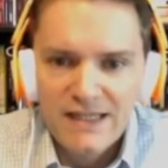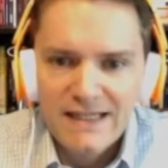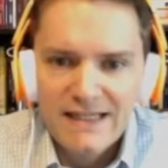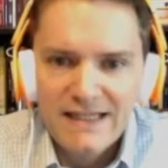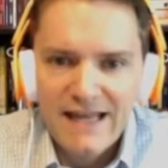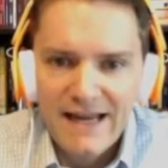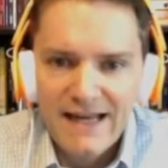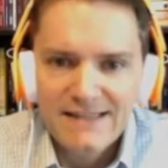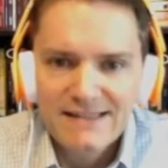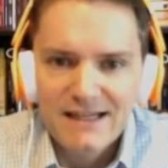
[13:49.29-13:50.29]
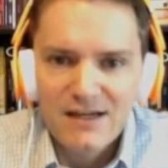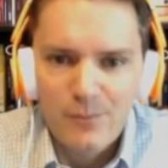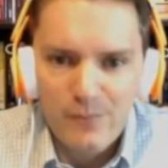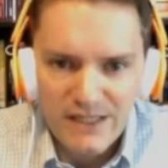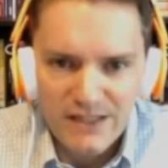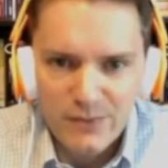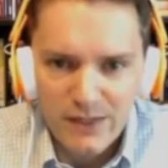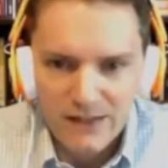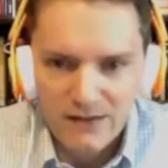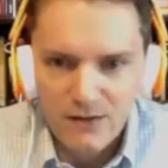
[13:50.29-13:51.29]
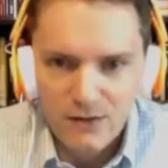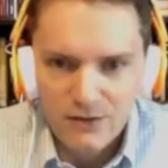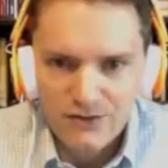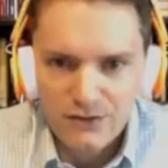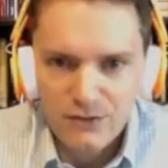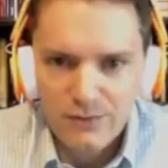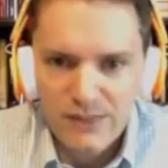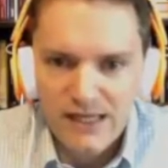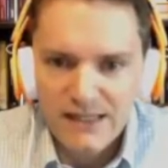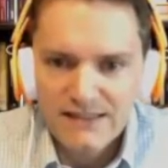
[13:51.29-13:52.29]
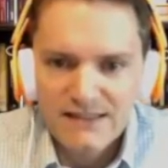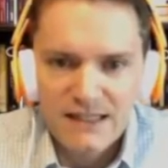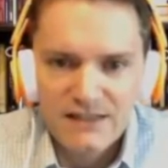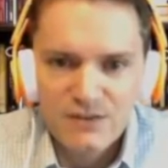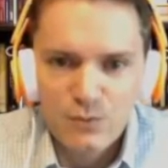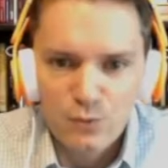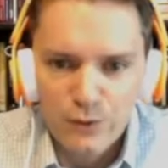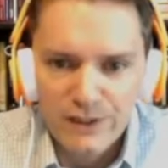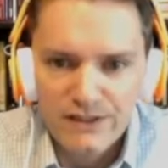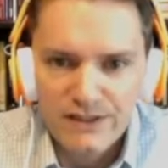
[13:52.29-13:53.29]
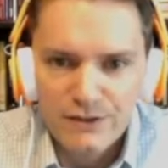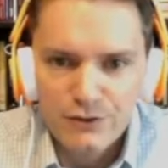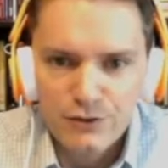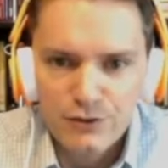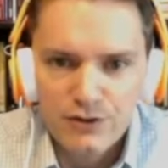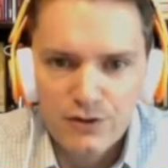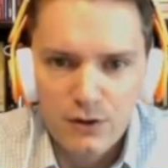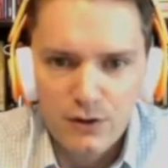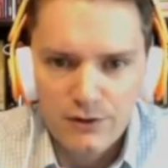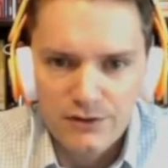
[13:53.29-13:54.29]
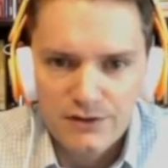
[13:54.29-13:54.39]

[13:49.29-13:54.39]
He has a mini P.E.K.K.A. also. Man, he's got some really good cards.